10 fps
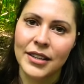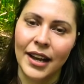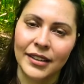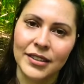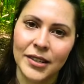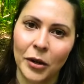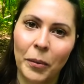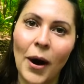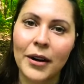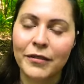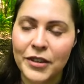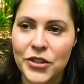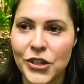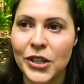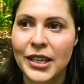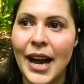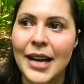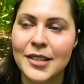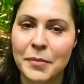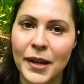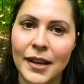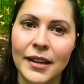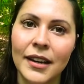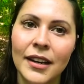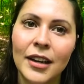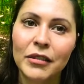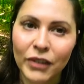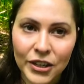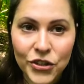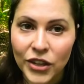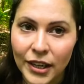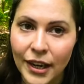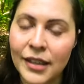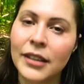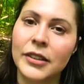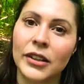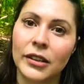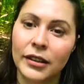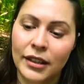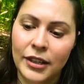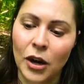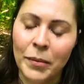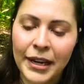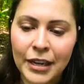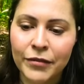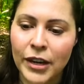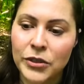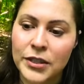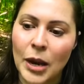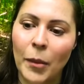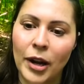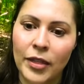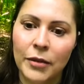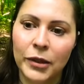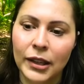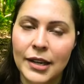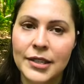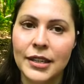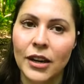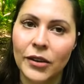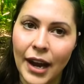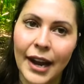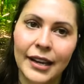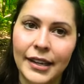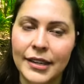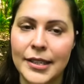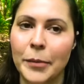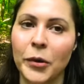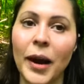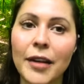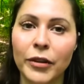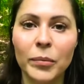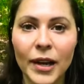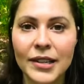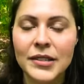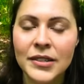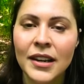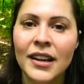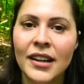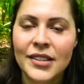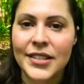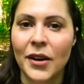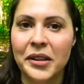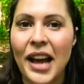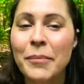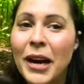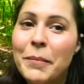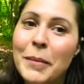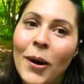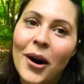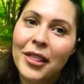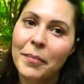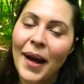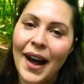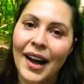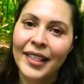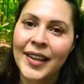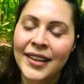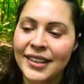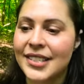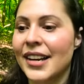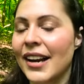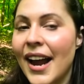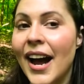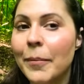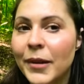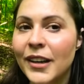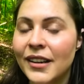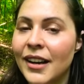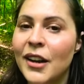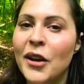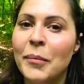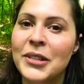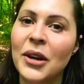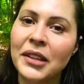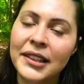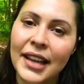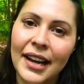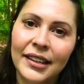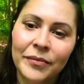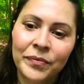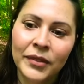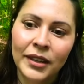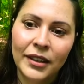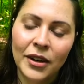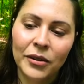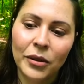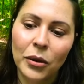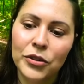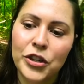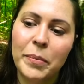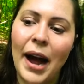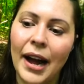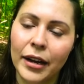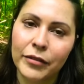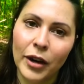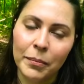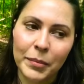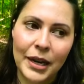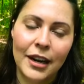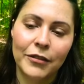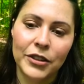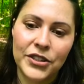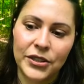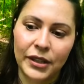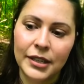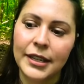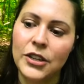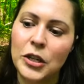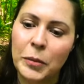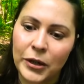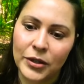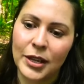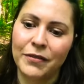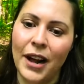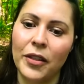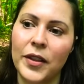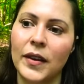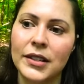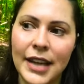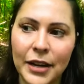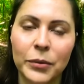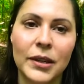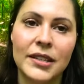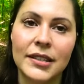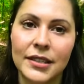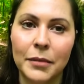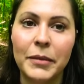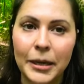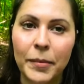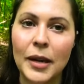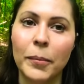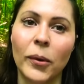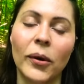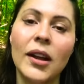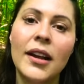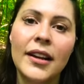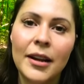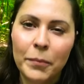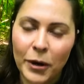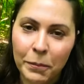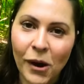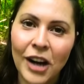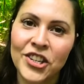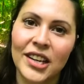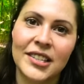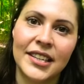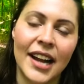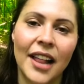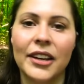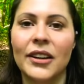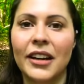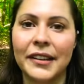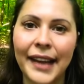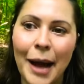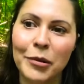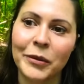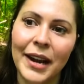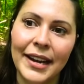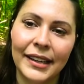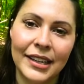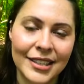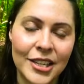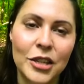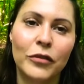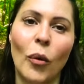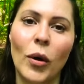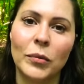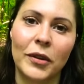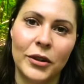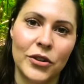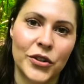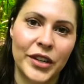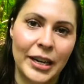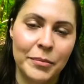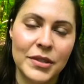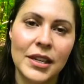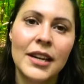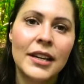And so part of this journey has been frustrating, you know, making friends with someone and then realizing, okay, I need to step away from this. So that might be part of the path. It's gonna happen, but don't let that, you know, hold you back from being able to continue to put yourself out there and take risks and meet people, put projects together, collaborate, continue forward with your dreams.